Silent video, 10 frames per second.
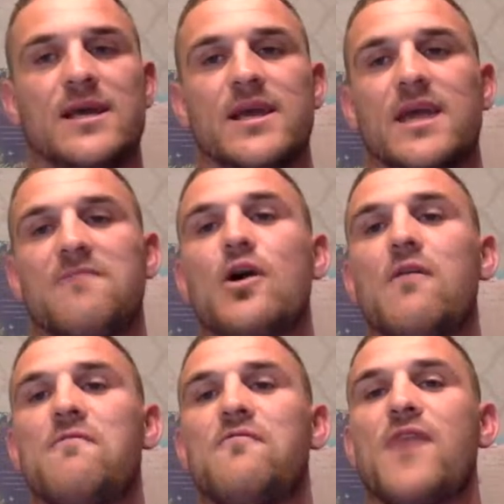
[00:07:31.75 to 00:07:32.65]
if your
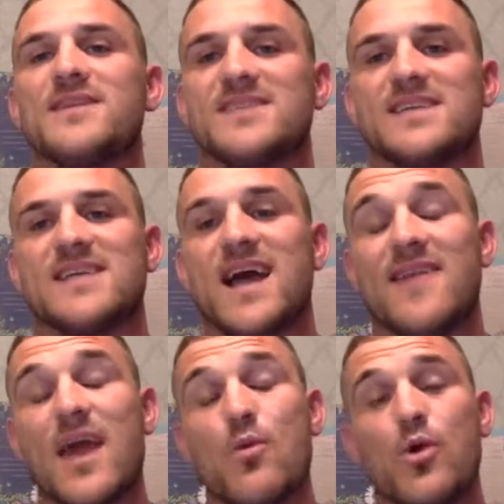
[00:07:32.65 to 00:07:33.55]
friends decide
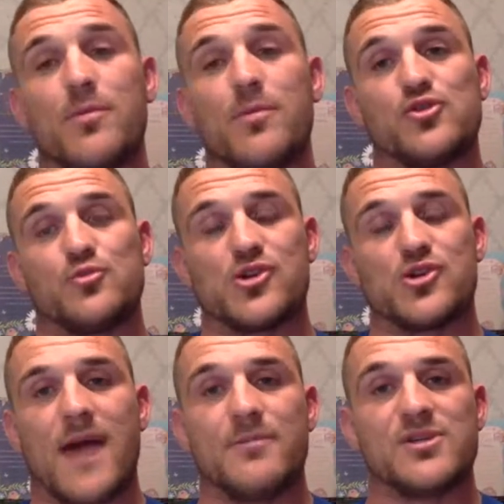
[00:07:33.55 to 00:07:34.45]
they want to be
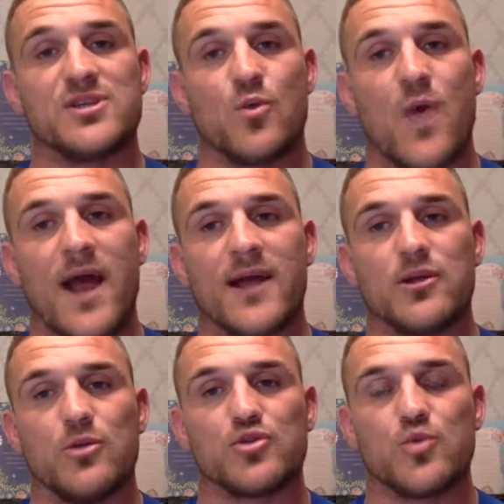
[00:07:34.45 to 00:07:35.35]
subscribers to the wine
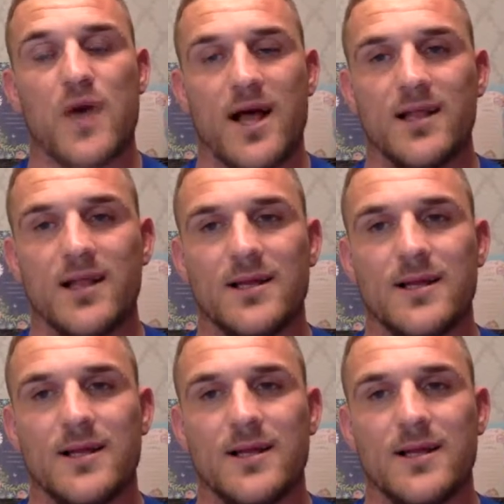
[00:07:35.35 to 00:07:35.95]
club as well,